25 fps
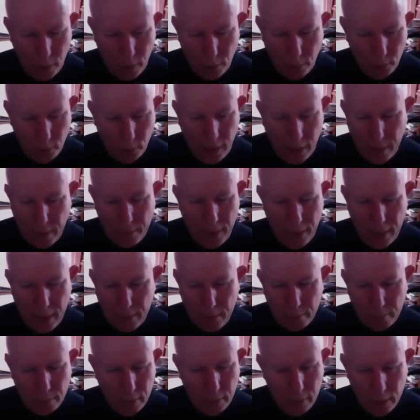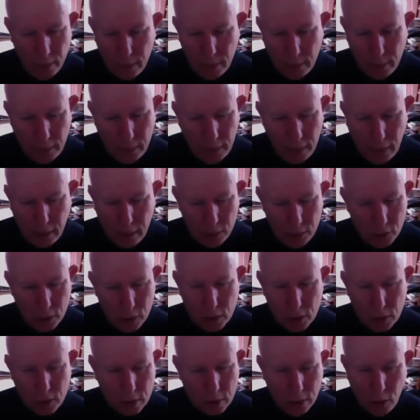When I met him, he could just
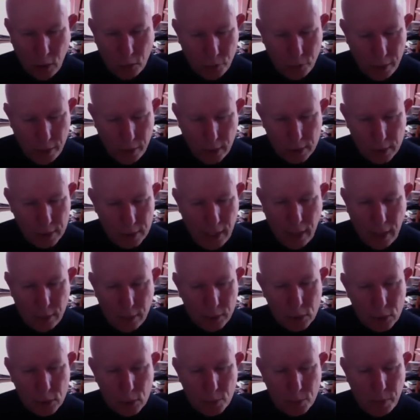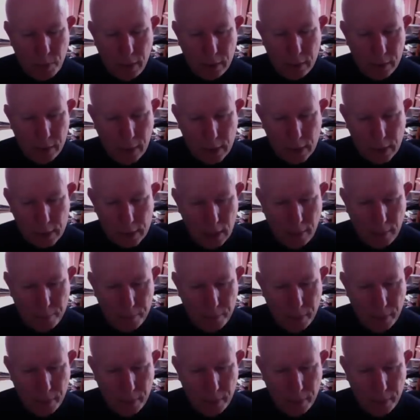slow things down and speed things up